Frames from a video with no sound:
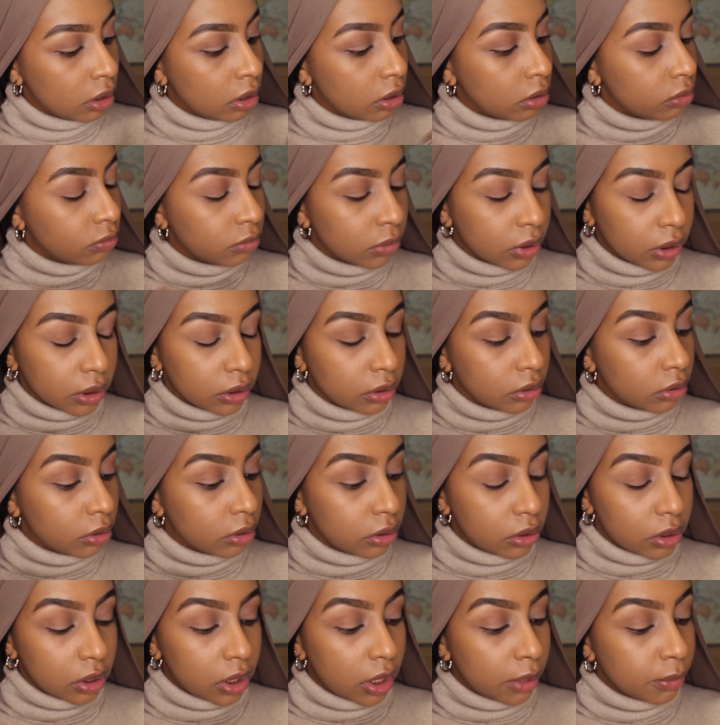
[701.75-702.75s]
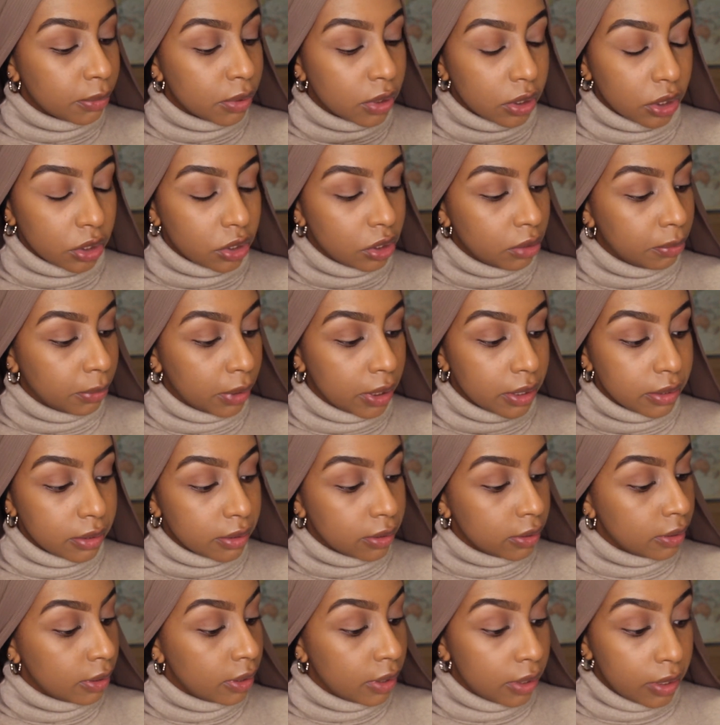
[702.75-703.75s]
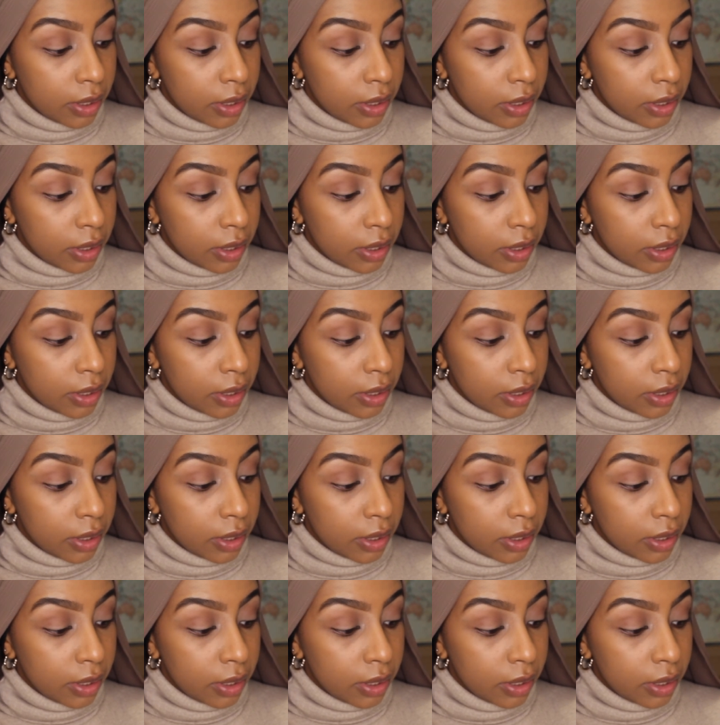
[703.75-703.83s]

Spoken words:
oh my gosh, I'm such a mess.